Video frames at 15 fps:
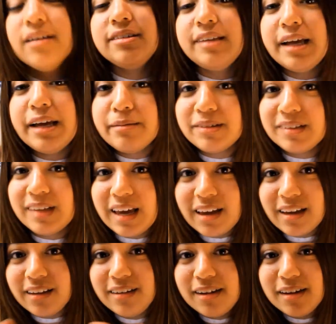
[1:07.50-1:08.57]

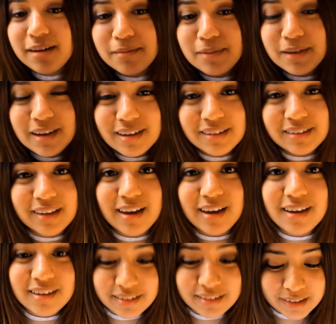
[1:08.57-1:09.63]
Stan, because
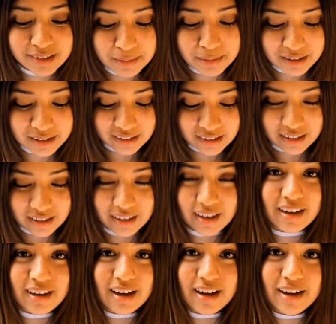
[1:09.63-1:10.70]
he is amazing.
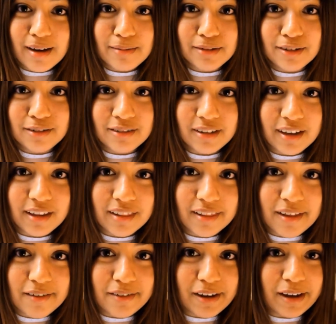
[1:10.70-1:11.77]
I absolutely
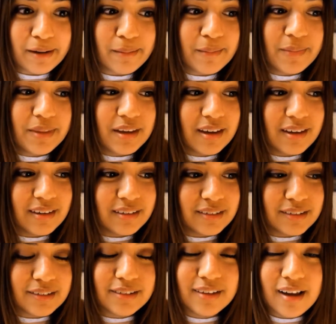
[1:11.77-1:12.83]
love him. He
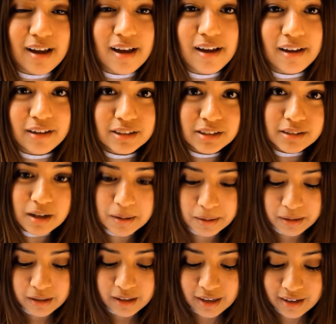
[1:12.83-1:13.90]

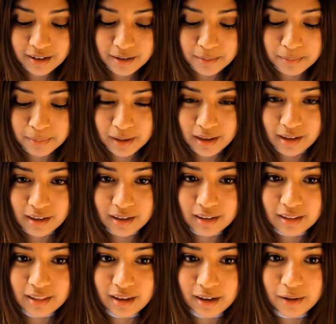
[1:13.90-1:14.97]
ended up being
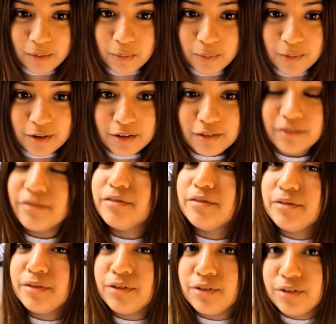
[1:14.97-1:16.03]
like one of
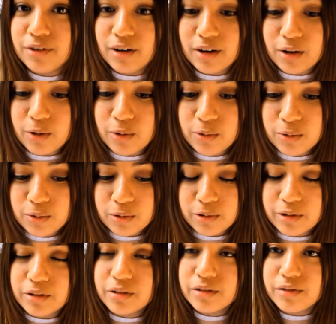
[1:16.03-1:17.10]
a
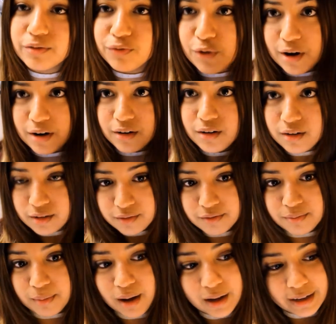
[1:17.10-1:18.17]
cooler friend of
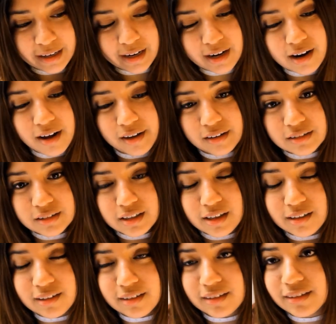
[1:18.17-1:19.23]
mine.
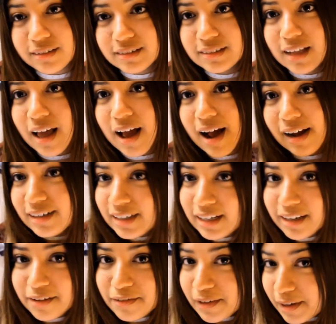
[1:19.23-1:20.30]
I
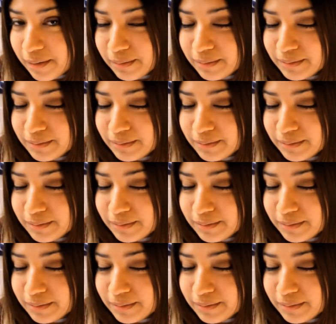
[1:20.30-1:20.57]
love him.